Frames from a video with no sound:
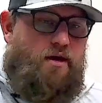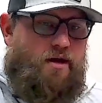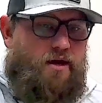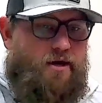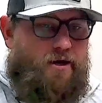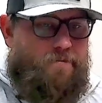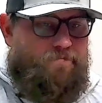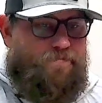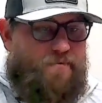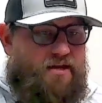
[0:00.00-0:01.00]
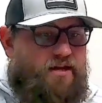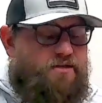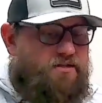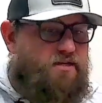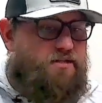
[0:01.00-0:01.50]
and it
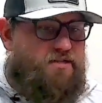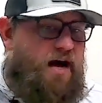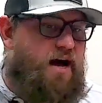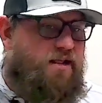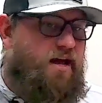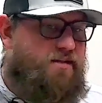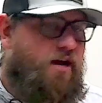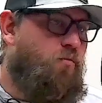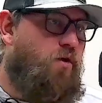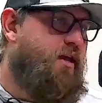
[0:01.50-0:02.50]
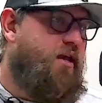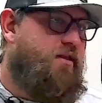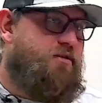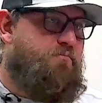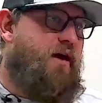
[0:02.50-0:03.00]
just doesn't highlight that one kid
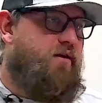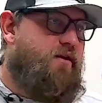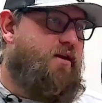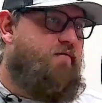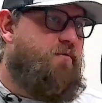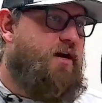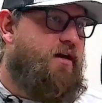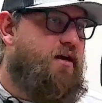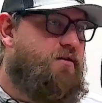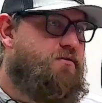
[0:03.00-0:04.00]
that's better than everybody else.